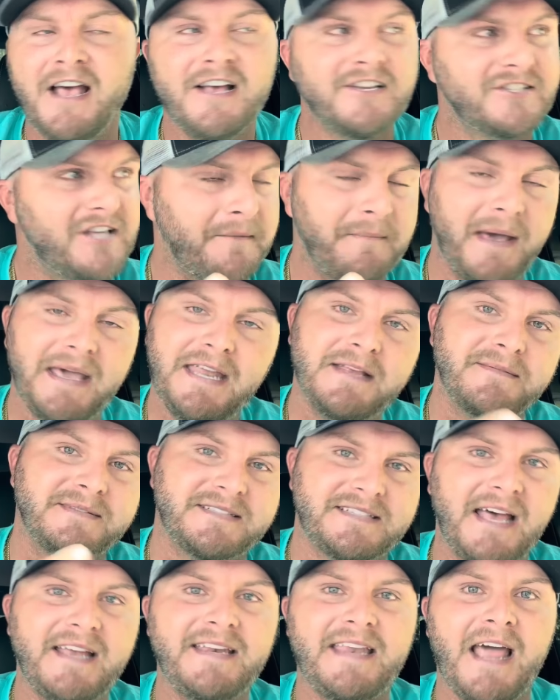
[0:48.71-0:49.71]
So I made him
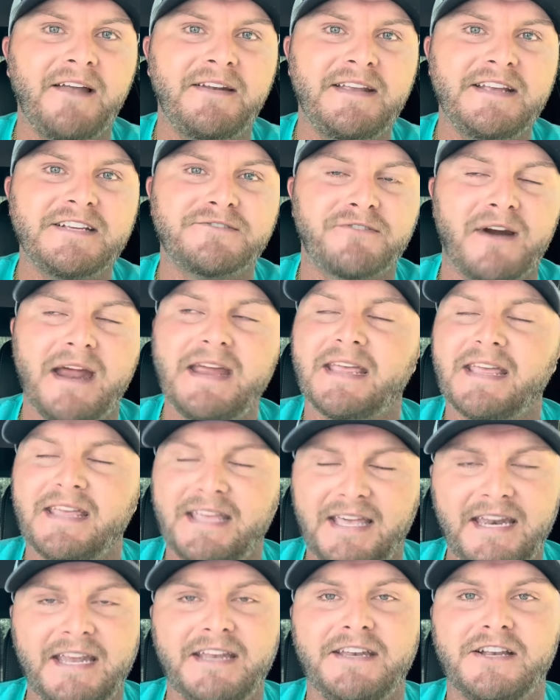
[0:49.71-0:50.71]
set down his rake and
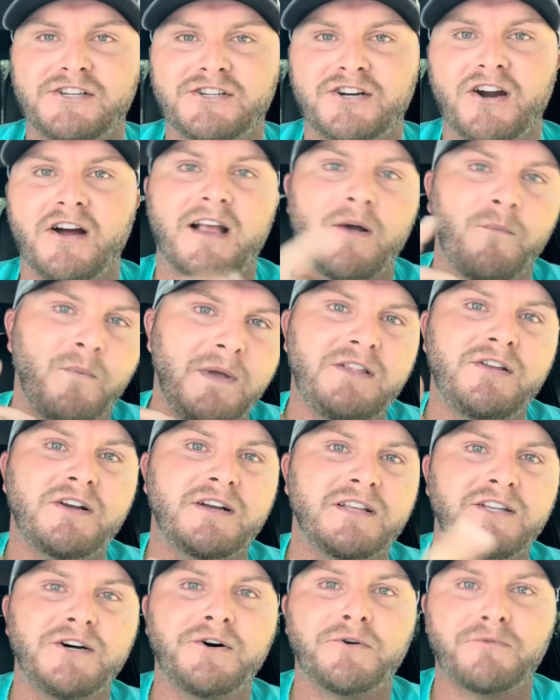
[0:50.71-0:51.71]
get in the truck and we took
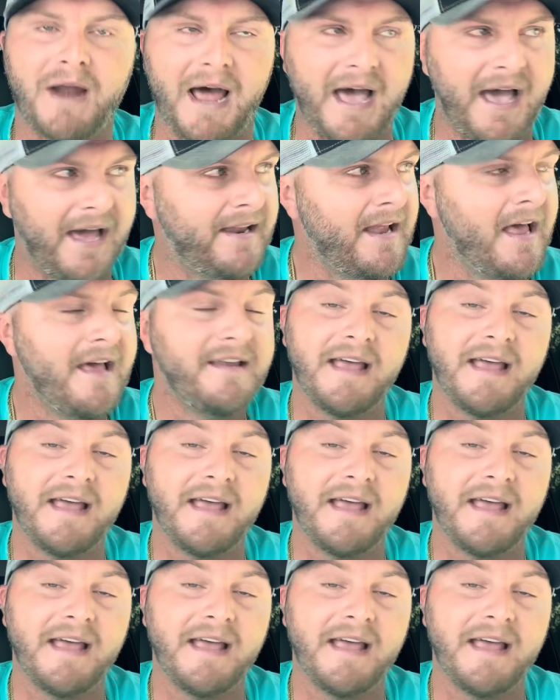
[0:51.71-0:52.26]
a little ride.